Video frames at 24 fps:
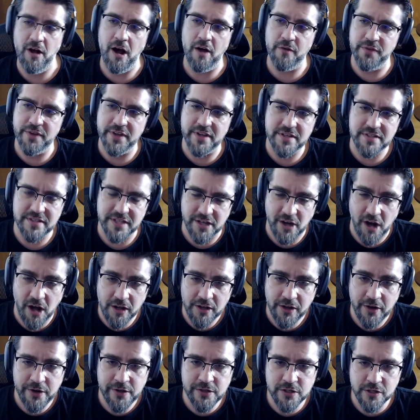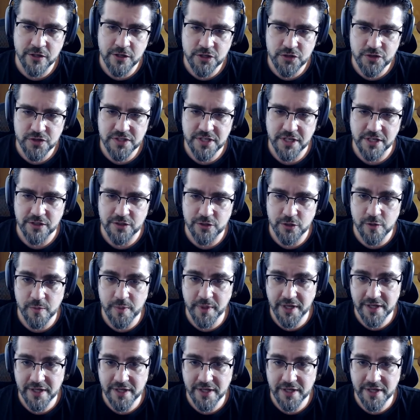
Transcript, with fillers: obviously altcoins are interesting too,